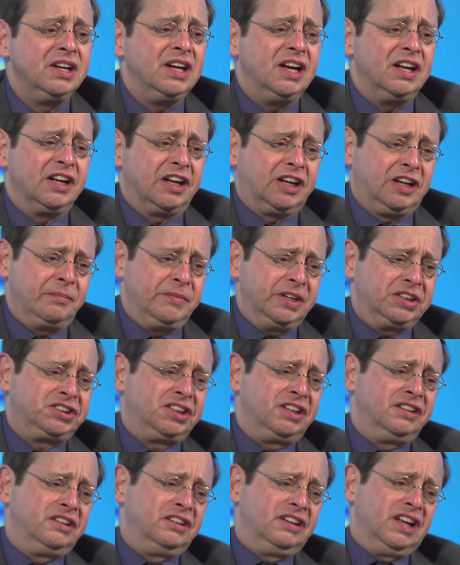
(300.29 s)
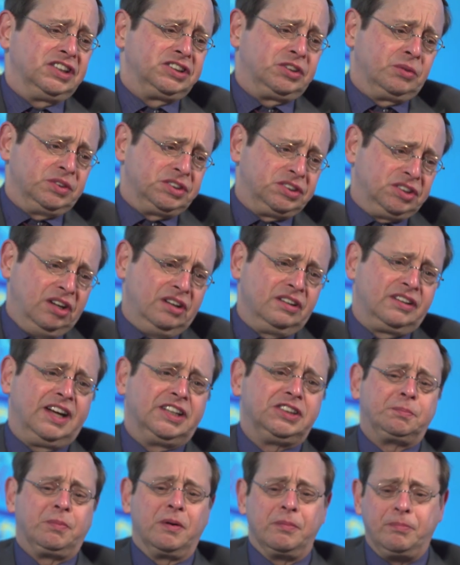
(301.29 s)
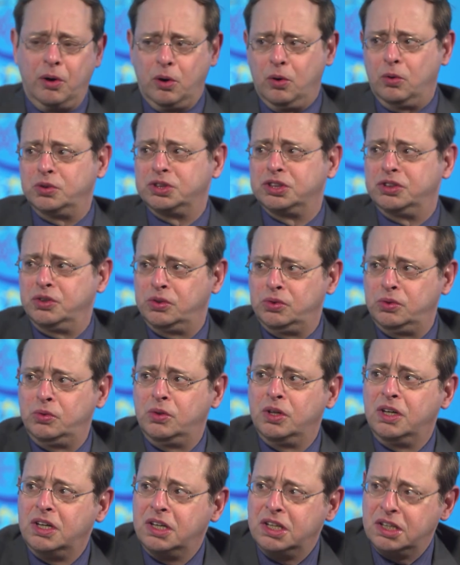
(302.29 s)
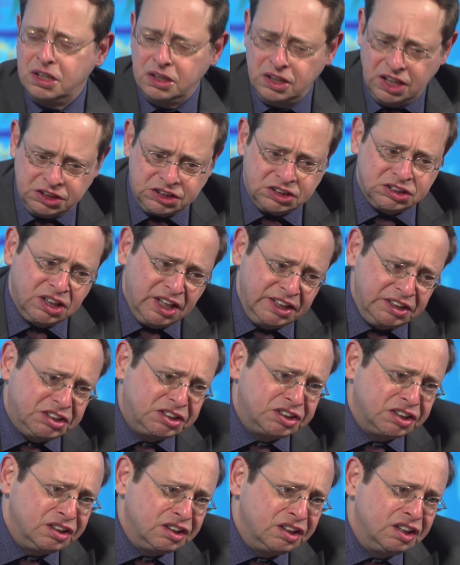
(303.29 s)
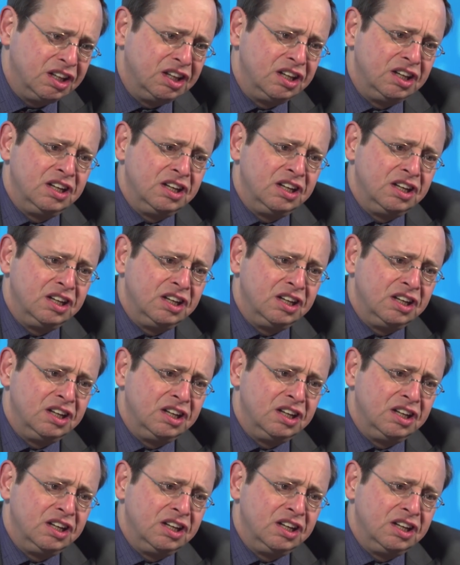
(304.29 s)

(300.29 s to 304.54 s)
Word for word: and the Commission, as a result, proposed new legislation